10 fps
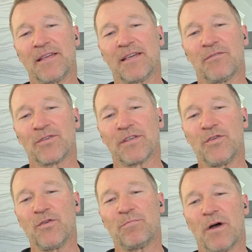think I was a
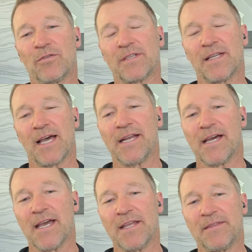few pounds
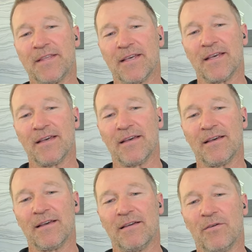lighter at the
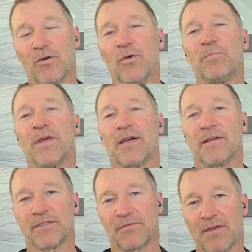
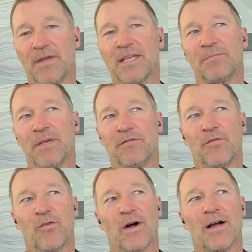Olympia 3 weeks
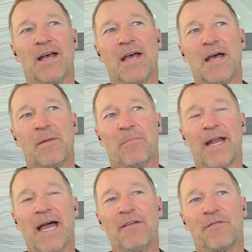before,
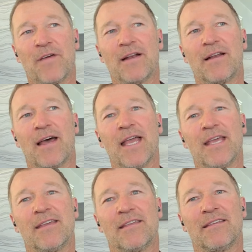but I felt
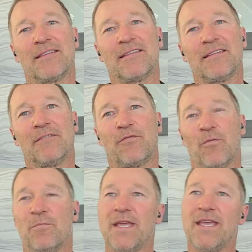like. For
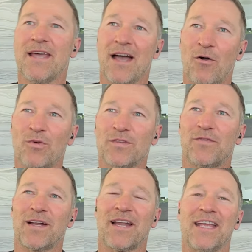me, I almost
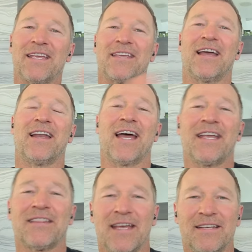felt like I
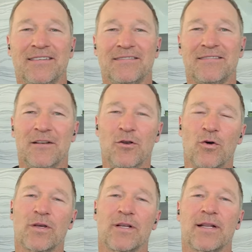liked that
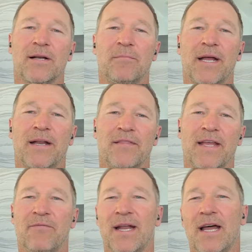look a little better
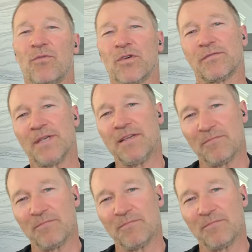than when I was